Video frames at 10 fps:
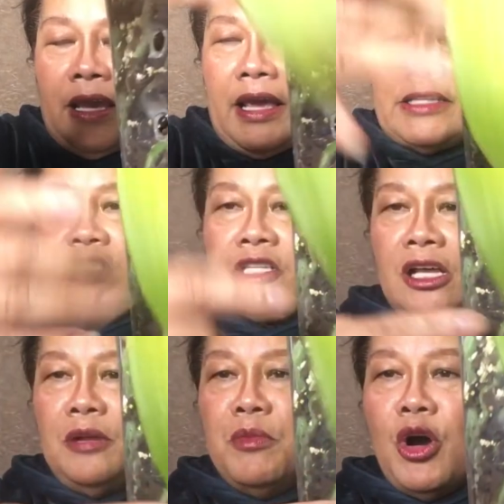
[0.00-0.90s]
It's
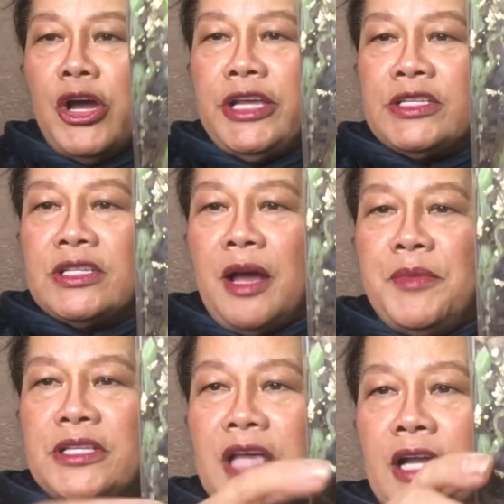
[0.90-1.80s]
still moist. That
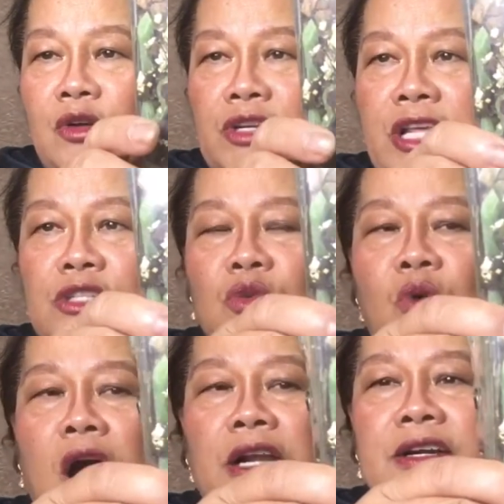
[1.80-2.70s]
means I don't need to
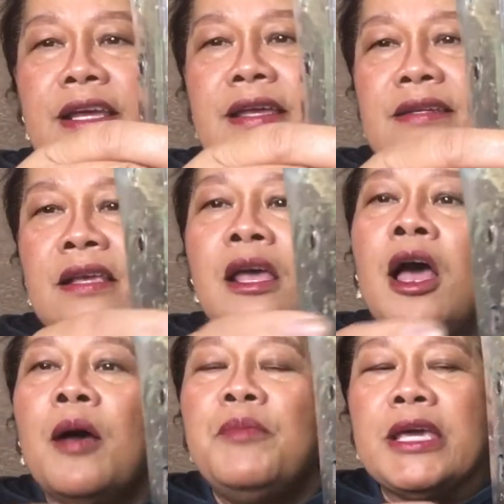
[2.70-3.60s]
water it
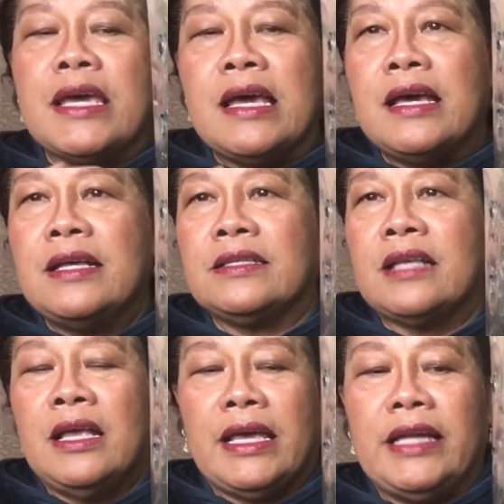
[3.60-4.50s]
because
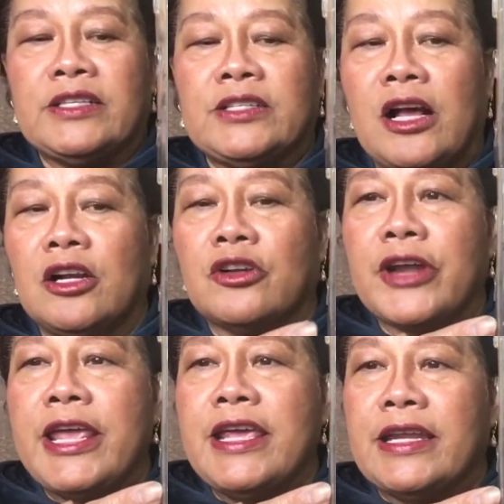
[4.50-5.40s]
it's still
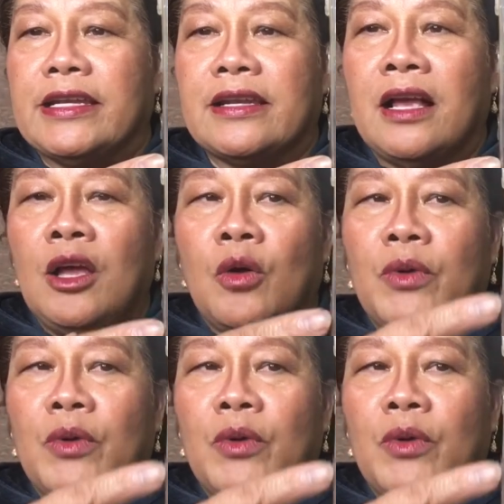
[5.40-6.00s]
green.